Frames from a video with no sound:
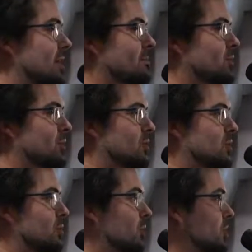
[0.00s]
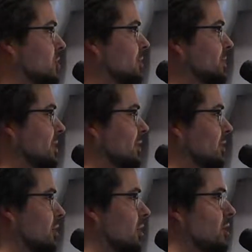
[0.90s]
I'm doing some workshops
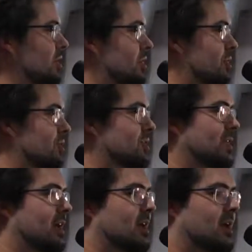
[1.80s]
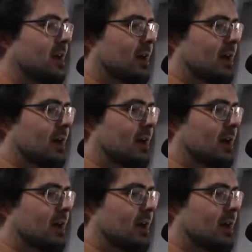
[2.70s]
here on Thursday,